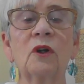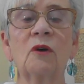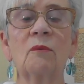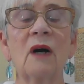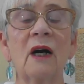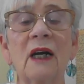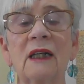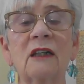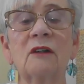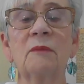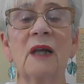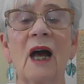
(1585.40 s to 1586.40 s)
mind
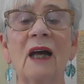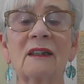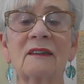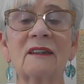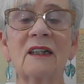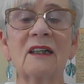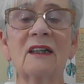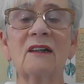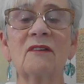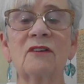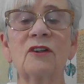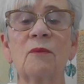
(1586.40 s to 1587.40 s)
can be
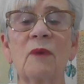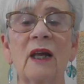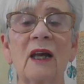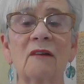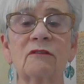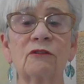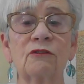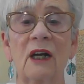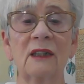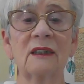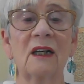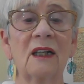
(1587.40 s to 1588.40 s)
active and you may have
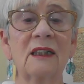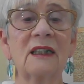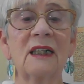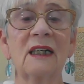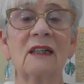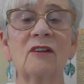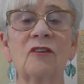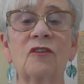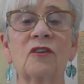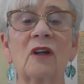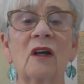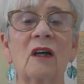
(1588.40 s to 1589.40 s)
grand
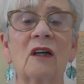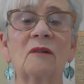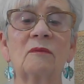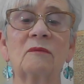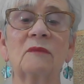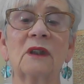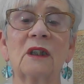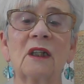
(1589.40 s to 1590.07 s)
ideas. And